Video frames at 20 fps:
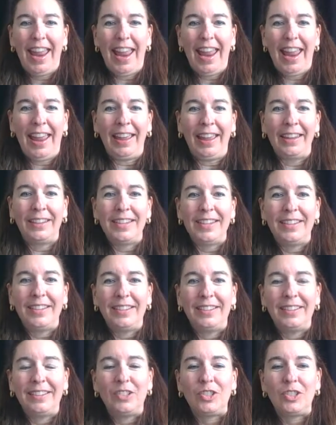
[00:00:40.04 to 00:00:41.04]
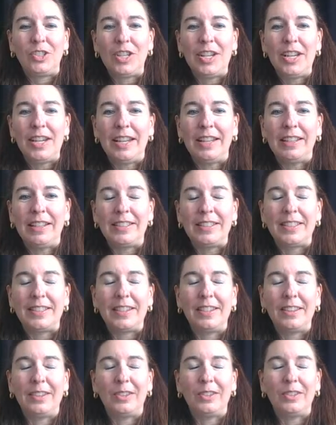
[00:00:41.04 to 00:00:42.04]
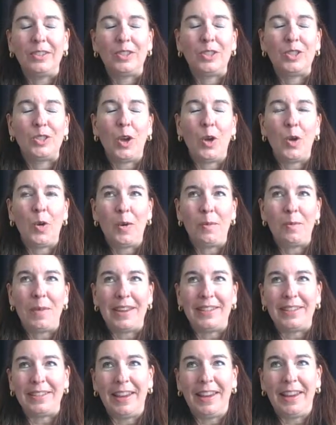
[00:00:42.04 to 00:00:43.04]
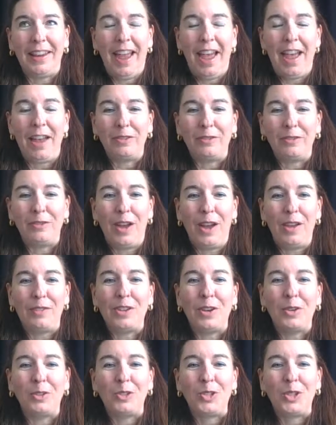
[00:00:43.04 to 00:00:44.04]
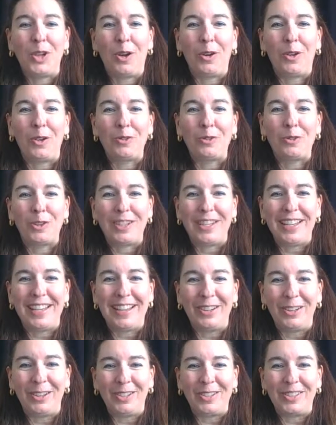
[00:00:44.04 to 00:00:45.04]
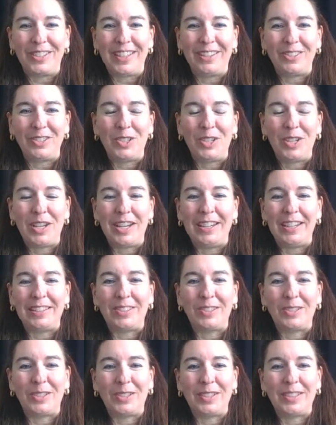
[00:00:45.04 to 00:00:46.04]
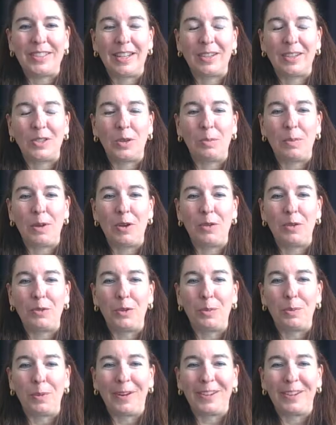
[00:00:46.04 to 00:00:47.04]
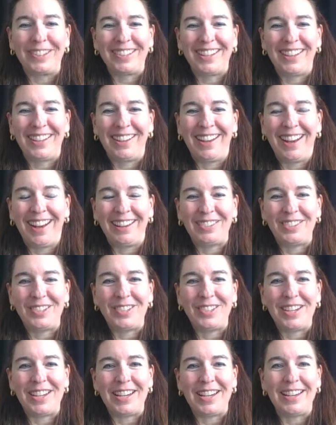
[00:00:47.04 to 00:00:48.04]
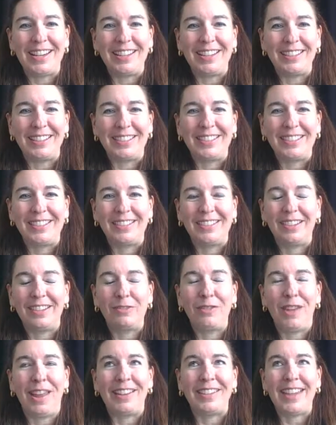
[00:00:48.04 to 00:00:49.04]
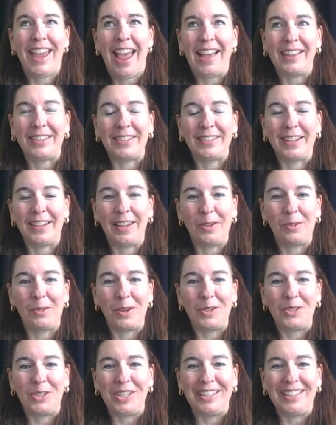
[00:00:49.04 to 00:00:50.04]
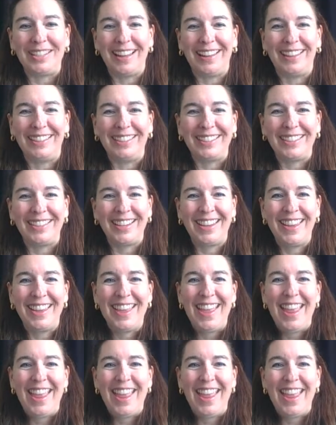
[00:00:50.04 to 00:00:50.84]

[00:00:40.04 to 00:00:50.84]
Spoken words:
And she is so amazing. I've known Cheryl for years, and she is just such a beautiful person, and she is fantastic at what she does.